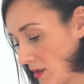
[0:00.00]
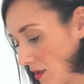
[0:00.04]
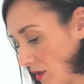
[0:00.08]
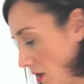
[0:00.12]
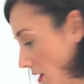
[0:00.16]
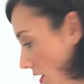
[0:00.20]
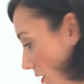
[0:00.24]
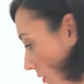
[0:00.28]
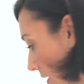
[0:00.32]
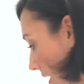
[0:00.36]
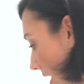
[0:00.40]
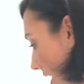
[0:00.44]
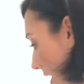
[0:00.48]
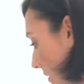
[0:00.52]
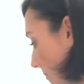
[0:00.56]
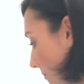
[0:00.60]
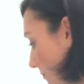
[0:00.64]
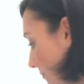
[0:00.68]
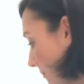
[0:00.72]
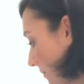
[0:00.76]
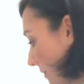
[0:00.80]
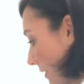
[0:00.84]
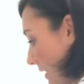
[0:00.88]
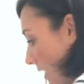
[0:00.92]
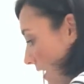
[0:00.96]
Okay,
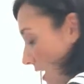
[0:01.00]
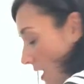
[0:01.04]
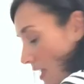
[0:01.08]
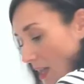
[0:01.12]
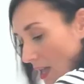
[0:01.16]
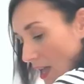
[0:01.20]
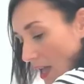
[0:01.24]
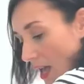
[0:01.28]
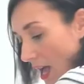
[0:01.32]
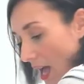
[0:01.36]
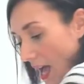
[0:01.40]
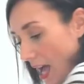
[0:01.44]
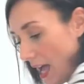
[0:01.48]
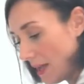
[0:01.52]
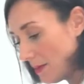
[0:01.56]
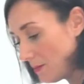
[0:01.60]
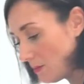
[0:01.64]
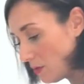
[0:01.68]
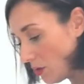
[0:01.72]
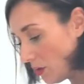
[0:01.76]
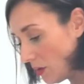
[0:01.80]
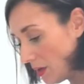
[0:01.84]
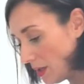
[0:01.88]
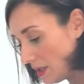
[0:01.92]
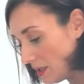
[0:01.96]
I'm
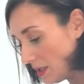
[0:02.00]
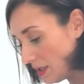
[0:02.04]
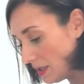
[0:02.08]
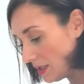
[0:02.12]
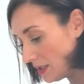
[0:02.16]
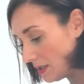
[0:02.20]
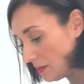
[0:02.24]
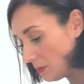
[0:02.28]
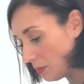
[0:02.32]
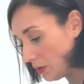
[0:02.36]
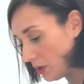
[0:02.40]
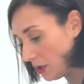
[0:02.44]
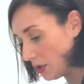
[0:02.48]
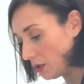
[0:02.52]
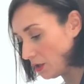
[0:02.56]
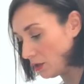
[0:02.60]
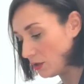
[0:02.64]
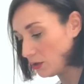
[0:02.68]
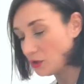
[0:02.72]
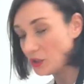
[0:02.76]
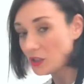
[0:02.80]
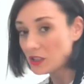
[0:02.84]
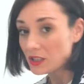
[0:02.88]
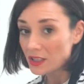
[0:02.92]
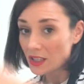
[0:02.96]
going to
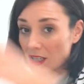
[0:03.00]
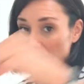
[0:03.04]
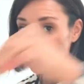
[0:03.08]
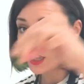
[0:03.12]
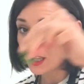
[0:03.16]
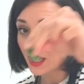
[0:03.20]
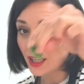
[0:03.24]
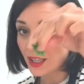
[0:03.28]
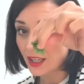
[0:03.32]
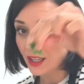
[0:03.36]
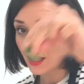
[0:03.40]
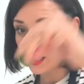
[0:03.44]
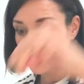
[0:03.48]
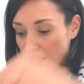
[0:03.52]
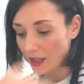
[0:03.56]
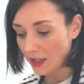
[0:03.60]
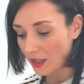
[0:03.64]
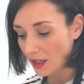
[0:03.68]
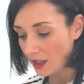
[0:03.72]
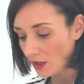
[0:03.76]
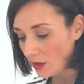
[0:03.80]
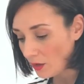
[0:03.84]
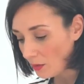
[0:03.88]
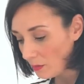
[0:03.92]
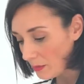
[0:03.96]
sprinkle just a
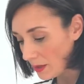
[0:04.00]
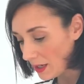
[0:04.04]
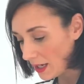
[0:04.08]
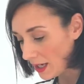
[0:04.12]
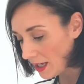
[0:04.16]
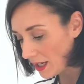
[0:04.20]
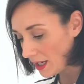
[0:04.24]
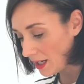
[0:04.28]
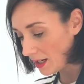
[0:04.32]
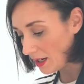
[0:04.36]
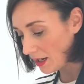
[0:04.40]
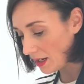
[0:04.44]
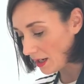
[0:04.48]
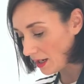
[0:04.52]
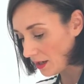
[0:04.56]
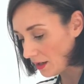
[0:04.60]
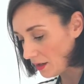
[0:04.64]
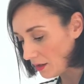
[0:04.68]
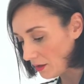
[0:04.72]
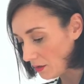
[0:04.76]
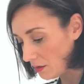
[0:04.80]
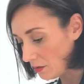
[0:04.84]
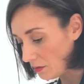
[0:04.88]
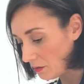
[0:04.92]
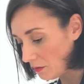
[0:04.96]
little bit
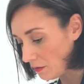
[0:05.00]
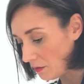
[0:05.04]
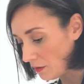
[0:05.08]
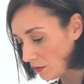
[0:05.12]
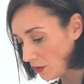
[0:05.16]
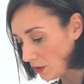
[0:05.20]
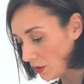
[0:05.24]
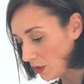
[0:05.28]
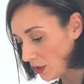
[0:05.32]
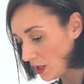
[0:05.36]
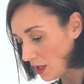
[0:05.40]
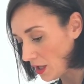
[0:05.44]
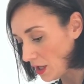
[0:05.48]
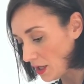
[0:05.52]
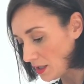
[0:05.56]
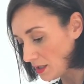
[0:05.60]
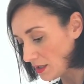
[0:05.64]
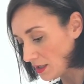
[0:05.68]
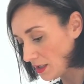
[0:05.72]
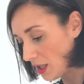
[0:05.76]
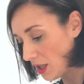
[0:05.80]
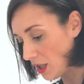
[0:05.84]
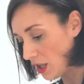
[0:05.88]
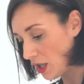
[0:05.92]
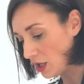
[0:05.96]
of
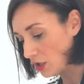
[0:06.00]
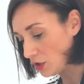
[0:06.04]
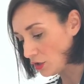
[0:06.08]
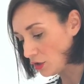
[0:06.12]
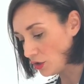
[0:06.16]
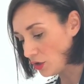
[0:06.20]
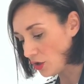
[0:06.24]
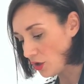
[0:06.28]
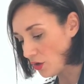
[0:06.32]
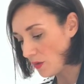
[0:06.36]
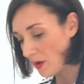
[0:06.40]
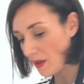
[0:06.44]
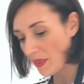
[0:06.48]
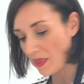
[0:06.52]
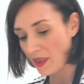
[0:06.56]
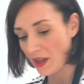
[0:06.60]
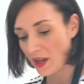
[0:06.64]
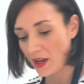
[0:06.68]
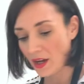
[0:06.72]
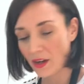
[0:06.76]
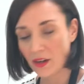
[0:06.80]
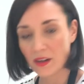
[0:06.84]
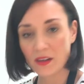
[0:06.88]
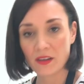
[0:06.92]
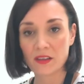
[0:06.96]
cilantro on
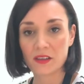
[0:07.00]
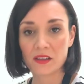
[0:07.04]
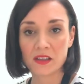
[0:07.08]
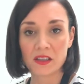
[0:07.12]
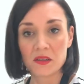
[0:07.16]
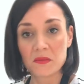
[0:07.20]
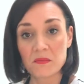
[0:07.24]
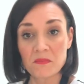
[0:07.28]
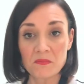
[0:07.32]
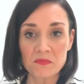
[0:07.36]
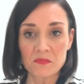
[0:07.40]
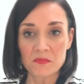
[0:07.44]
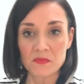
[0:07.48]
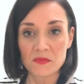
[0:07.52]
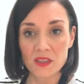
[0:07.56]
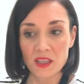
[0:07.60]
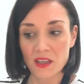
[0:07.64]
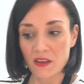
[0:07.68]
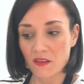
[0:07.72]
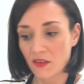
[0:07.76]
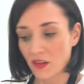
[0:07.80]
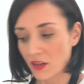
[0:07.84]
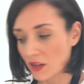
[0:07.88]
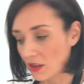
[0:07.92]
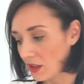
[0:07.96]
there.
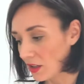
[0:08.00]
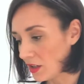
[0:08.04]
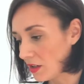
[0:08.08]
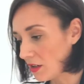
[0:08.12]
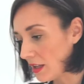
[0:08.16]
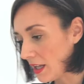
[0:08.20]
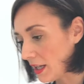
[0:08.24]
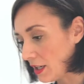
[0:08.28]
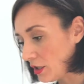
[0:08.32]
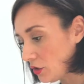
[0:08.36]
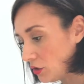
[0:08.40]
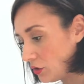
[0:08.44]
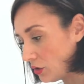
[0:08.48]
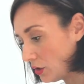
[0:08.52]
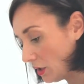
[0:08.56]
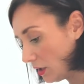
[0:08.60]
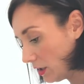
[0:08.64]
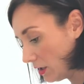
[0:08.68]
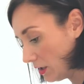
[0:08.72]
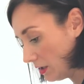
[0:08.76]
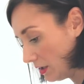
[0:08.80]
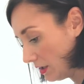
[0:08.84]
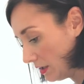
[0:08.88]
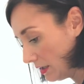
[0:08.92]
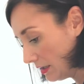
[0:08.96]
Give it a little
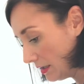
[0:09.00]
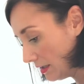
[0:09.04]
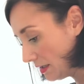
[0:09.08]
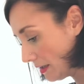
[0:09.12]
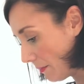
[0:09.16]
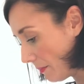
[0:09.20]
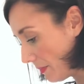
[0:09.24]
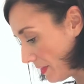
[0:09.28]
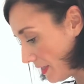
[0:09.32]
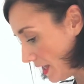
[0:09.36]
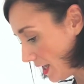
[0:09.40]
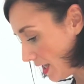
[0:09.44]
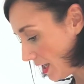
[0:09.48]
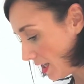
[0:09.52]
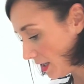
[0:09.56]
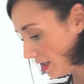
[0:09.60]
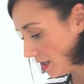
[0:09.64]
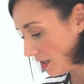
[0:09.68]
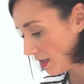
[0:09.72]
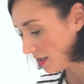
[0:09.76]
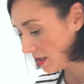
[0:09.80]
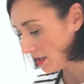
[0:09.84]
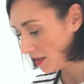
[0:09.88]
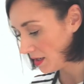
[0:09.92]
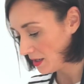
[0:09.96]
extra something.
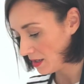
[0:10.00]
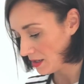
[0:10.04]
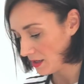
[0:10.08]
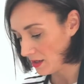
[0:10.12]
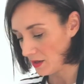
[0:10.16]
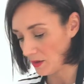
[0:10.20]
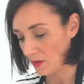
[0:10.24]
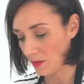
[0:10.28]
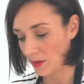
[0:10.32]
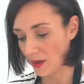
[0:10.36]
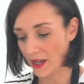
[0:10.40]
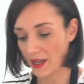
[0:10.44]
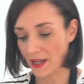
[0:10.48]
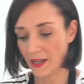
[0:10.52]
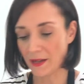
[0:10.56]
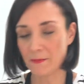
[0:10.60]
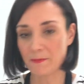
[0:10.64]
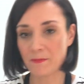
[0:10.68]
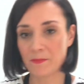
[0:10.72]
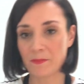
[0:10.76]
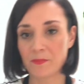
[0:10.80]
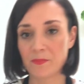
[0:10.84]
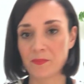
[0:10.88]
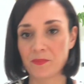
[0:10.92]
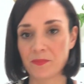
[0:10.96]
Okay,
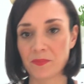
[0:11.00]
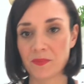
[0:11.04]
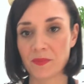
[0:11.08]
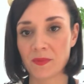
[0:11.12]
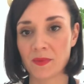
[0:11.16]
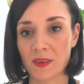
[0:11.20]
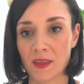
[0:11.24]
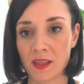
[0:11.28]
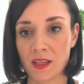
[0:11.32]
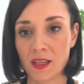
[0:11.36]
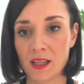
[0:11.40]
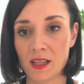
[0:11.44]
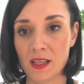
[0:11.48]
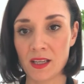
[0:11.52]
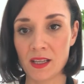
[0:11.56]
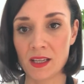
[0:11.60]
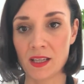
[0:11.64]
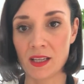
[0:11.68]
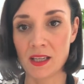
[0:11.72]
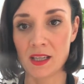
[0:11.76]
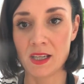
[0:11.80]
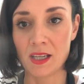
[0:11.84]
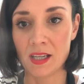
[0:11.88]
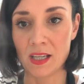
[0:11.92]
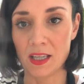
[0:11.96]

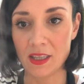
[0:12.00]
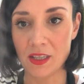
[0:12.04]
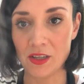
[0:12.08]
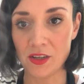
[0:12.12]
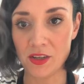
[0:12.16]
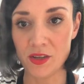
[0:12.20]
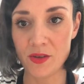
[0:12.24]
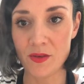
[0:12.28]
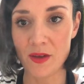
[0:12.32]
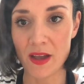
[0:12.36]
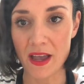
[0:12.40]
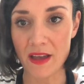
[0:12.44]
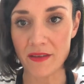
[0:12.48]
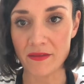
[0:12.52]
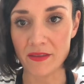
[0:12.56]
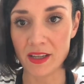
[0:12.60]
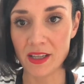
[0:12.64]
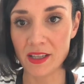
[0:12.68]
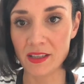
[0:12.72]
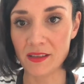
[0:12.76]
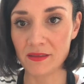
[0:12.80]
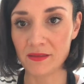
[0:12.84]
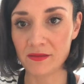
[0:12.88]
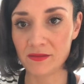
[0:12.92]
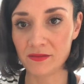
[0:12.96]
and there you have it.